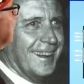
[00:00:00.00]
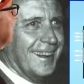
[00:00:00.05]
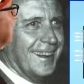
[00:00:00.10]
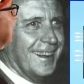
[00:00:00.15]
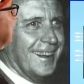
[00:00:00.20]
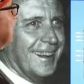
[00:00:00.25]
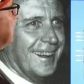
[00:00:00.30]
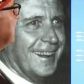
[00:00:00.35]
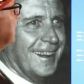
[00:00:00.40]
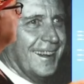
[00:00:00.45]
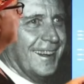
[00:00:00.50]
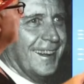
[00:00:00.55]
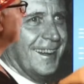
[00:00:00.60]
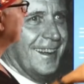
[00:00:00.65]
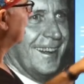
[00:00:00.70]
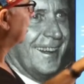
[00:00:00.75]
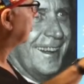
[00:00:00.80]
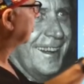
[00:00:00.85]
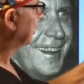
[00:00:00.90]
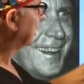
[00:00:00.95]
At
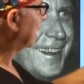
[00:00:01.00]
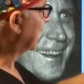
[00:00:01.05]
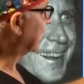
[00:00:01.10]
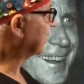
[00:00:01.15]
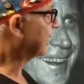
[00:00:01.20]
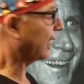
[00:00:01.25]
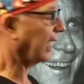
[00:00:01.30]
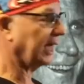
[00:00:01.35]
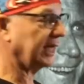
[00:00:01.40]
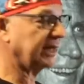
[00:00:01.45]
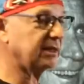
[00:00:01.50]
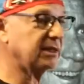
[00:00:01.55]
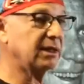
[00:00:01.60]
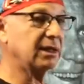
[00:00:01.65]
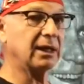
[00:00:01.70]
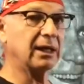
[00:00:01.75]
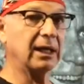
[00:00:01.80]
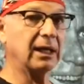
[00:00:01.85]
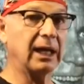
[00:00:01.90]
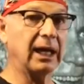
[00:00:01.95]
the same time,
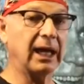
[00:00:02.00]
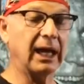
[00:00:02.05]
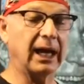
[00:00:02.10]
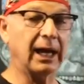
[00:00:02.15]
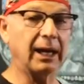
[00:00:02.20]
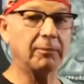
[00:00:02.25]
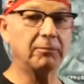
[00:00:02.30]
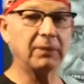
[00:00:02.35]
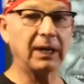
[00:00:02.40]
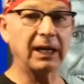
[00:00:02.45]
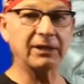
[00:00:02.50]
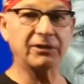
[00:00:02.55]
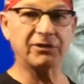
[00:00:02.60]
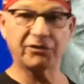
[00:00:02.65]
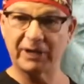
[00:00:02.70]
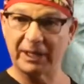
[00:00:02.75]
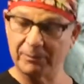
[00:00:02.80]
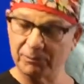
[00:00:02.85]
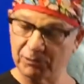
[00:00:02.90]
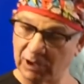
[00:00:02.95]
bone regeneration
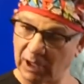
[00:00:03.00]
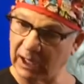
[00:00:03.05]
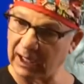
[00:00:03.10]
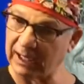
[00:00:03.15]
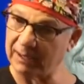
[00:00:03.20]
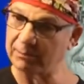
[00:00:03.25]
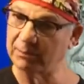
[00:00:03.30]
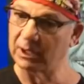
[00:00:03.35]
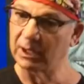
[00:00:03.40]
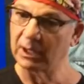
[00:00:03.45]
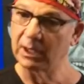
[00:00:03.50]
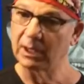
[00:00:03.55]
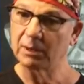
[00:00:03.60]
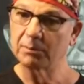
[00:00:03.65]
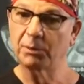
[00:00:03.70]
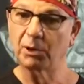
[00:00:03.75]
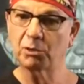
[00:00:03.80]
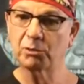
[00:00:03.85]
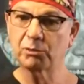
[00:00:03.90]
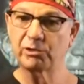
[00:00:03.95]
was really being
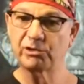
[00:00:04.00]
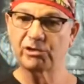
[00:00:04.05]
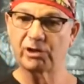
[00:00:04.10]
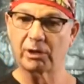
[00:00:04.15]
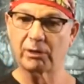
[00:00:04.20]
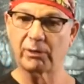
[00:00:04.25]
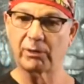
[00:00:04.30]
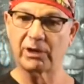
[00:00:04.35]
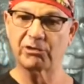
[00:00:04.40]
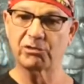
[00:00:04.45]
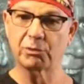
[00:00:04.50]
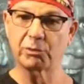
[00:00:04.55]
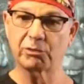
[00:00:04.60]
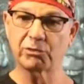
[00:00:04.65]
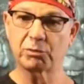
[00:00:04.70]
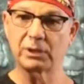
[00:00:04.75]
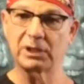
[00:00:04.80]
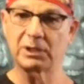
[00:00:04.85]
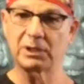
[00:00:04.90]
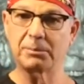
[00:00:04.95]
credited to a guy named
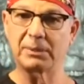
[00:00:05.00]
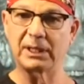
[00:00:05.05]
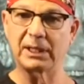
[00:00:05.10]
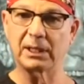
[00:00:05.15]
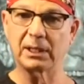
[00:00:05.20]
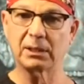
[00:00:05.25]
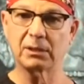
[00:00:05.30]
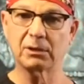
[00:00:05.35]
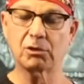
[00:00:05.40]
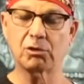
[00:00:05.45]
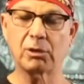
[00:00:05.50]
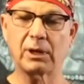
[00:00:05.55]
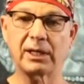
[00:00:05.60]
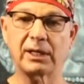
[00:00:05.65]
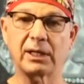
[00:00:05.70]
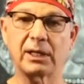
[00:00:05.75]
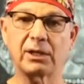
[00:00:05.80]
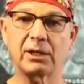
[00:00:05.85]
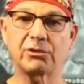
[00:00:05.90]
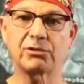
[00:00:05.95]
Ilizarov,
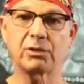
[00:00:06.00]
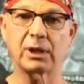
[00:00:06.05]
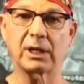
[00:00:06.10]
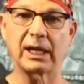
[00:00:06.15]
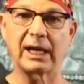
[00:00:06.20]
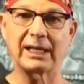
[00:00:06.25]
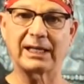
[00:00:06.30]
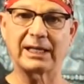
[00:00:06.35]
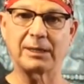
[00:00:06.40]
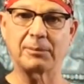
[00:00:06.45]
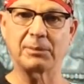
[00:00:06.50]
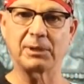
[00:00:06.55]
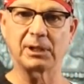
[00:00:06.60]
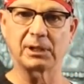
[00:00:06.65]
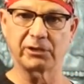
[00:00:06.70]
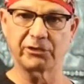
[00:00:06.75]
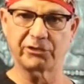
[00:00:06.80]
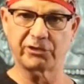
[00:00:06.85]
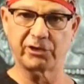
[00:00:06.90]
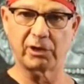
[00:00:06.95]
and
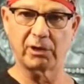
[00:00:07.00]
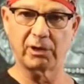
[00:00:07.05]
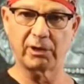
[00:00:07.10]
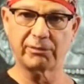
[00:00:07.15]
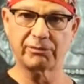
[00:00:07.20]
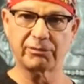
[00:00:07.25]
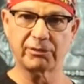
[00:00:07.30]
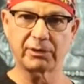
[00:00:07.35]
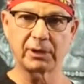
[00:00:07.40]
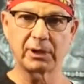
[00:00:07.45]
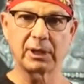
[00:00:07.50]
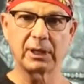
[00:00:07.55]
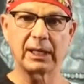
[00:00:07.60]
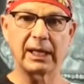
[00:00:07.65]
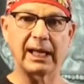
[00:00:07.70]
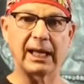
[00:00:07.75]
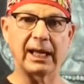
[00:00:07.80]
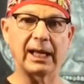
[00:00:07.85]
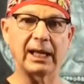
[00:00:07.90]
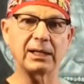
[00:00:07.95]
the Italians were
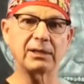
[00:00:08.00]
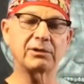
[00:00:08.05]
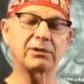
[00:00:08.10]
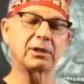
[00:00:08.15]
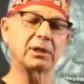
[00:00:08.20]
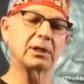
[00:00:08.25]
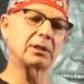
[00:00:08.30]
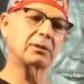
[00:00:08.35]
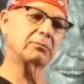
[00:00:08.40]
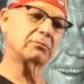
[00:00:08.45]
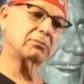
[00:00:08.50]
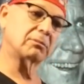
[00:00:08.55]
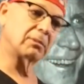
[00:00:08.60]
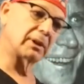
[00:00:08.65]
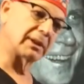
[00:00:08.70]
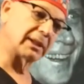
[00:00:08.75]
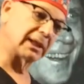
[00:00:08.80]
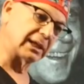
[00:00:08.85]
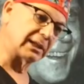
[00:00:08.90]
the first to visit